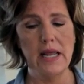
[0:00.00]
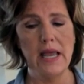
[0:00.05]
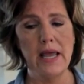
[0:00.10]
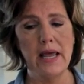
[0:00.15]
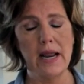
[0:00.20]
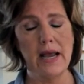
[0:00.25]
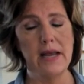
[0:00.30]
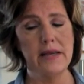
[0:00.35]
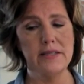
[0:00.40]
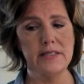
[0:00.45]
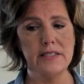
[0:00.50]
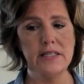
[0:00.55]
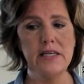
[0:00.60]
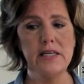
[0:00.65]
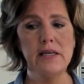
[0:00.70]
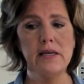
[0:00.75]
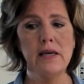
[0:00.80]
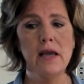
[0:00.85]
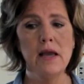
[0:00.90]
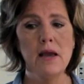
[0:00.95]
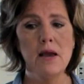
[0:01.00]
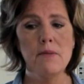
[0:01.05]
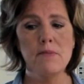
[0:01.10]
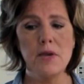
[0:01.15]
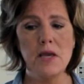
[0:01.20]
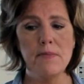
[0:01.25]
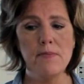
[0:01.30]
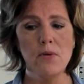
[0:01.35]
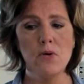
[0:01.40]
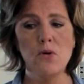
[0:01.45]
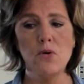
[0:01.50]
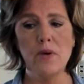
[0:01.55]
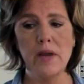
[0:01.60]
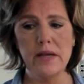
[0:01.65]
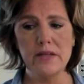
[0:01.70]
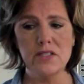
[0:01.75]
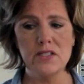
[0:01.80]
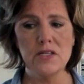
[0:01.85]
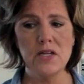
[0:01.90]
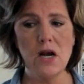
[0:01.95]
And I see people who
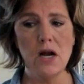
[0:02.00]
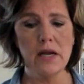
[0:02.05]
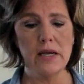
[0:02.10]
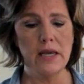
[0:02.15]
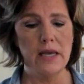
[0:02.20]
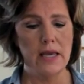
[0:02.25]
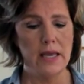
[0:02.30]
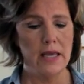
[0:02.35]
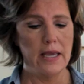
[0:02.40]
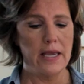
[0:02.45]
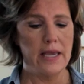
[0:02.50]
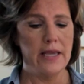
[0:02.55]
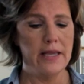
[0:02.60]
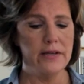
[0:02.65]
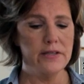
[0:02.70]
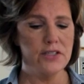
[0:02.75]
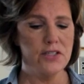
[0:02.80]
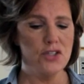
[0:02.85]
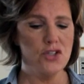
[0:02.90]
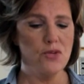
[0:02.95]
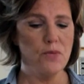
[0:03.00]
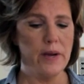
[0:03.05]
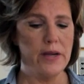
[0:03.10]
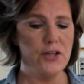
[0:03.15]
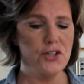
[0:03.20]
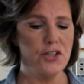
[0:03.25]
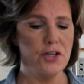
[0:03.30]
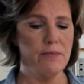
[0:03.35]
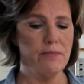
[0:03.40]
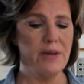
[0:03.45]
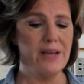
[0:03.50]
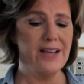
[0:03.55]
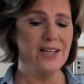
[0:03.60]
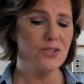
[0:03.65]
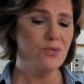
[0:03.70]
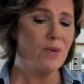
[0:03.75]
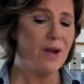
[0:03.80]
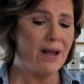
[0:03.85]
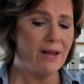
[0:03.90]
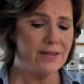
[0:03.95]
get stuck in a situation because,
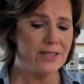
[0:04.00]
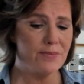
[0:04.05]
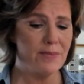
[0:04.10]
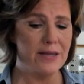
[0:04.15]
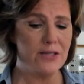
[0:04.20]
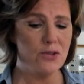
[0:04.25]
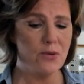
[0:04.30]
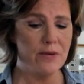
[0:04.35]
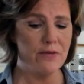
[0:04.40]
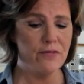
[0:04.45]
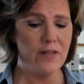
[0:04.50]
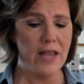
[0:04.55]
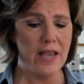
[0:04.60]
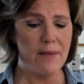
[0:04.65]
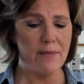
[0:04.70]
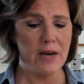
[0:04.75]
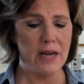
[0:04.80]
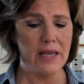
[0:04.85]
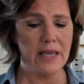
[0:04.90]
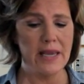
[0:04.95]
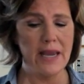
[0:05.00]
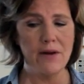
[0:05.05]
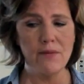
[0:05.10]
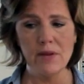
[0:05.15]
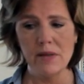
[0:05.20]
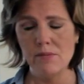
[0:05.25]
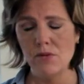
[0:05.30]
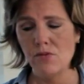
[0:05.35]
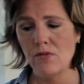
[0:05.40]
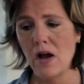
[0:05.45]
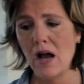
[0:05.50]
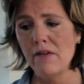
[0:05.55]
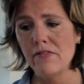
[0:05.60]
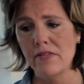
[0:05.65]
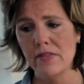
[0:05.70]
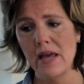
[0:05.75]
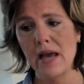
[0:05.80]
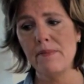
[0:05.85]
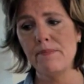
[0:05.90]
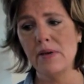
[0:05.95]
well, it's my Twin Flame and I can't really move off
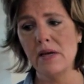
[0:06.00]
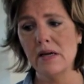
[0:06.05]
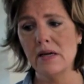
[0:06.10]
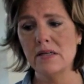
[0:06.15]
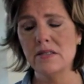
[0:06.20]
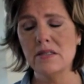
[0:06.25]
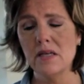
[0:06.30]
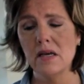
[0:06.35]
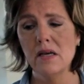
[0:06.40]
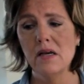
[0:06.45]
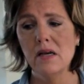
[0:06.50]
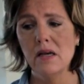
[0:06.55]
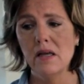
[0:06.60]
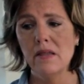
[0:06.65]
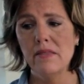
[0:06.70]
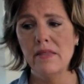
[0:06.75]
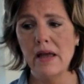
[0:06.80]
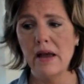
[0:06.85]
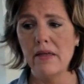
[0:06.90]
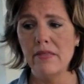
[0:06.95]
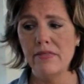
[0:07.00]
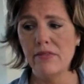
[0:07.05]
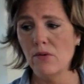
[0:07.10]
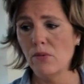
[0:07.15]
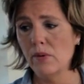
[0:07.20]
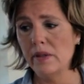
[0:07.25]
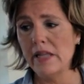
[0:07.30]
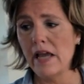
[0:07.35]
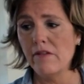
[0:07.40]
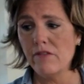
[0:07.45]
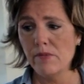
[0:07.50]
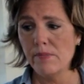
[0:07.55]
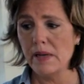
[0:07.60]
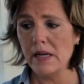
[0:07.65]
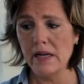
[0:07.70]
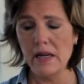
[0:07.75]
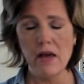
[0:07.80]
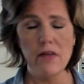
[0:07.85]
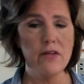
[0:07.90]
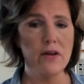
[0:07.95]
of that because that there will never be
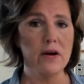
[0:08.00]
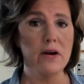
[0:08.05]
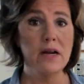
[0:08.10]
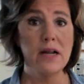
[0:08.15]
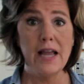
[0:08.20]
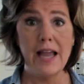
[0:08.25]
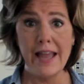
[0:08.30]
another.